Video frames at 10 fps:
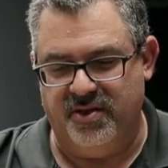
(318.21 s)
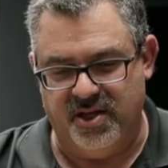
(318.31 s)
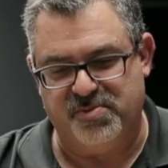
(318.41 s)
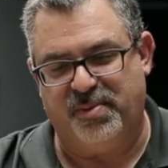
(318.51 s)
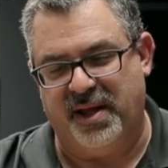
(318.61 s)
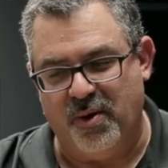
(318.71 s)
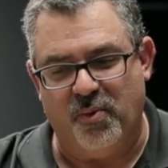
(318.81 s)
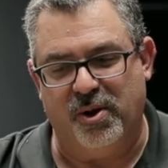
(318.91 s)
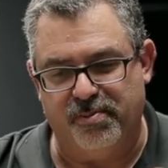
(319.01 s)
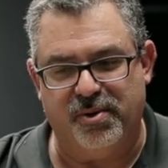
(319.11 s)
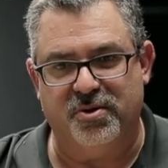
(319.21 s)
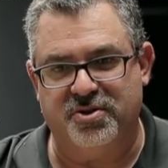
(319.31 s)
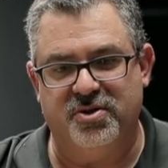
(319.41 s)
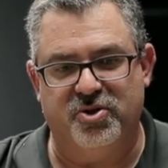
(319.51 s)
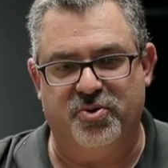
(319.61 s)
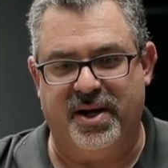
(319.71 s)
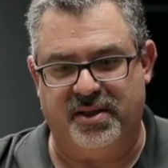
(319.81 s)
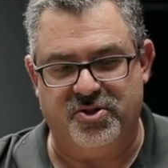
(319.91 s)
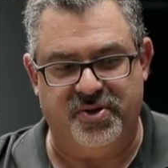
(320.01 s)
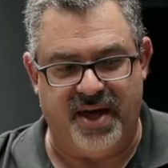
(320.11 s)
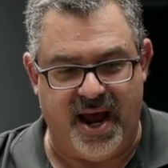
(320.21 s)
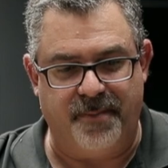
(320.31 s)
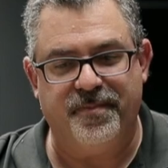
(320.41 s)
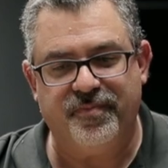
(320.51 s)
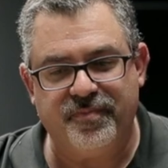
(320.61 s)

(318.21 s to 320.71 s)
this plate will bolt directly to that.